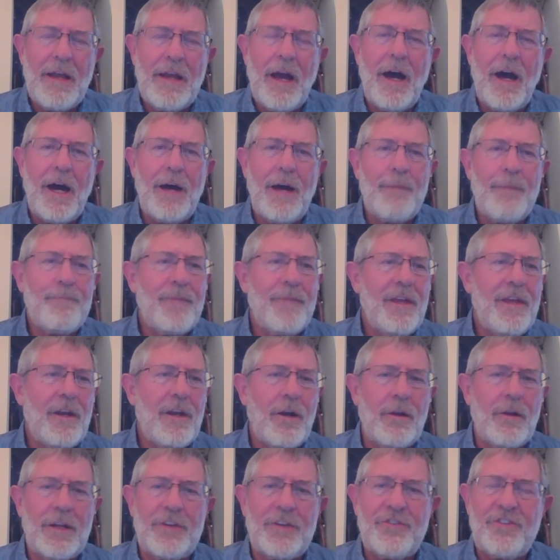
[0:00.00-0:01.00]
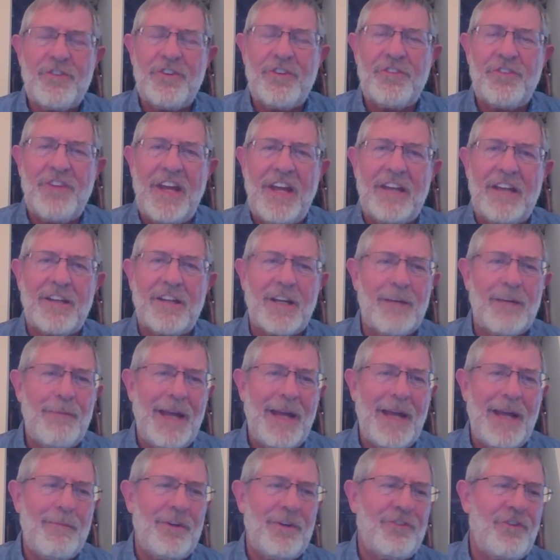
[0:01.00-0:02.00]
Let's just take the
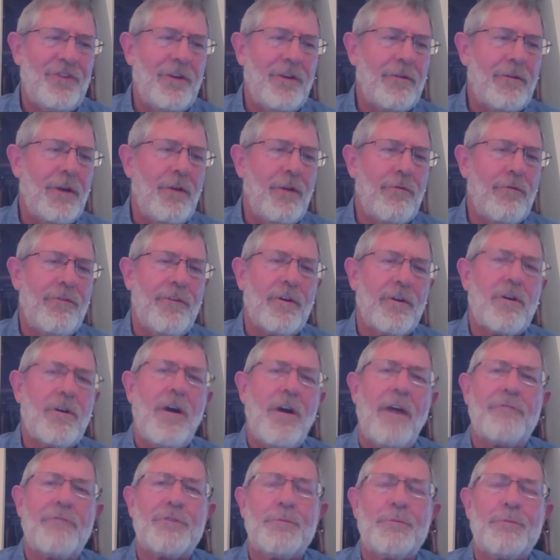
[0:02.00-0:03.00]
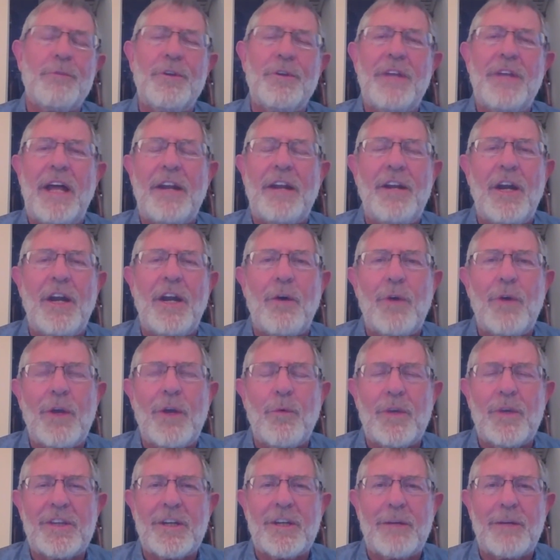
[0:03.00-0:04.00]
commandments. You feel comfortable not knowing
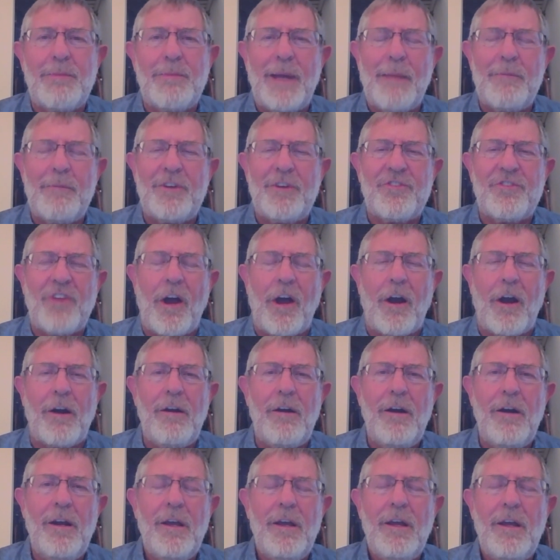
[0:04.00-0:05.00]
what the commandments are.